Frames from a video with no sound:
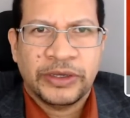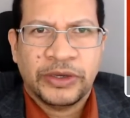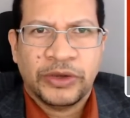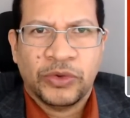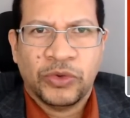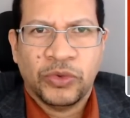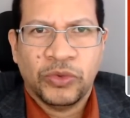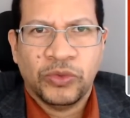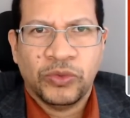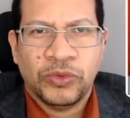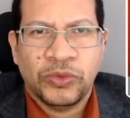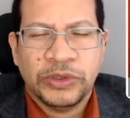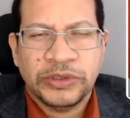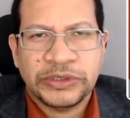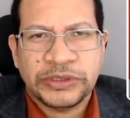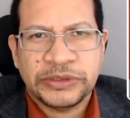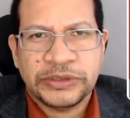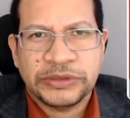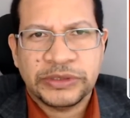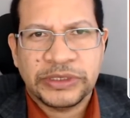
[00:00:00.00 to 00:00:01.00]
who
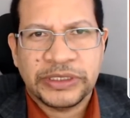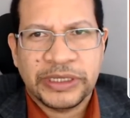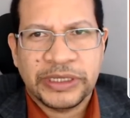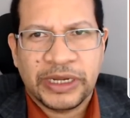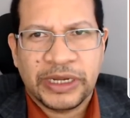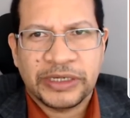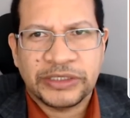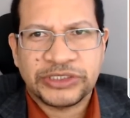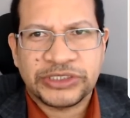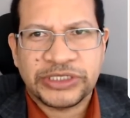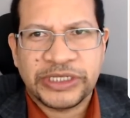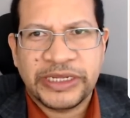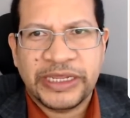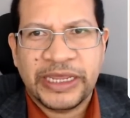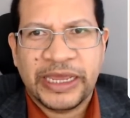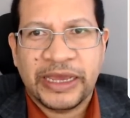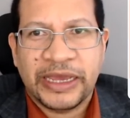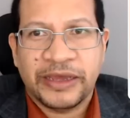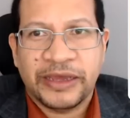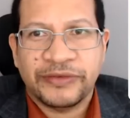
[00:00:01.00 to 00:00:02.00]
largely
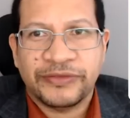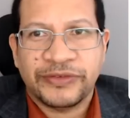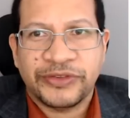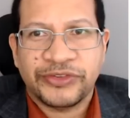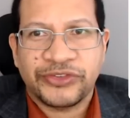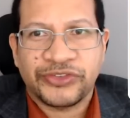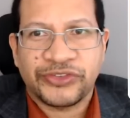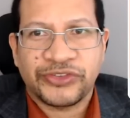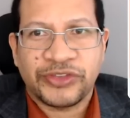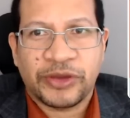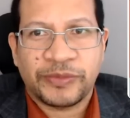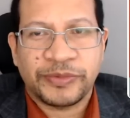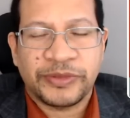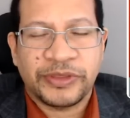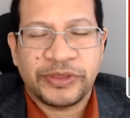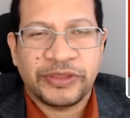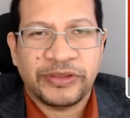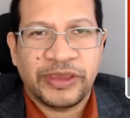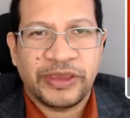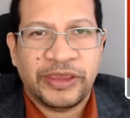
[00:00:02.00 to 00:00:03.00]
have
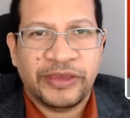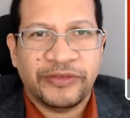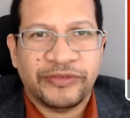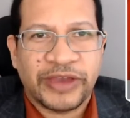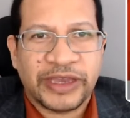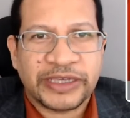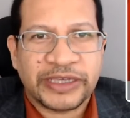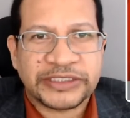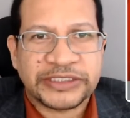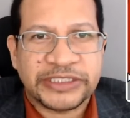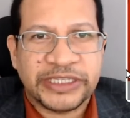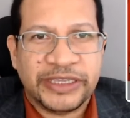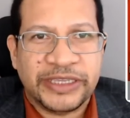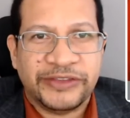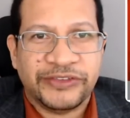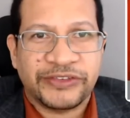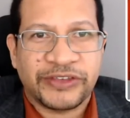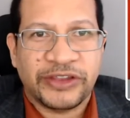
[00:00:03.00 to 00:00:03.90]
stopped the vaccines.